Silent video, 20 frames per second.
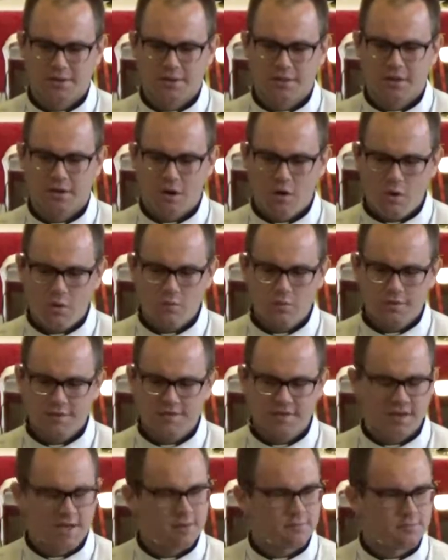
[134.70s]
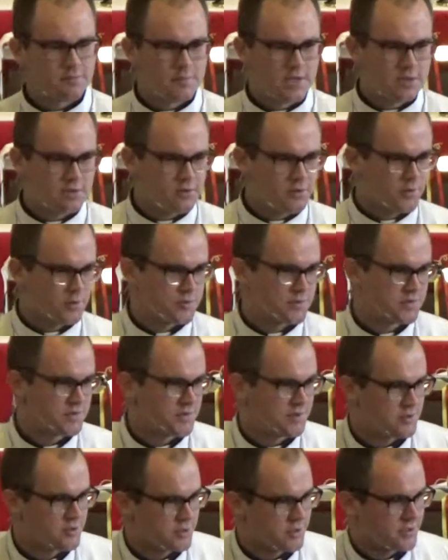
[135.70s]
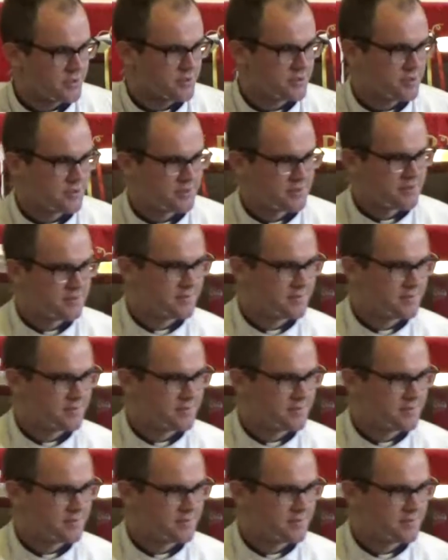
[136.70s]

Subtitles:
it always kept me close to church.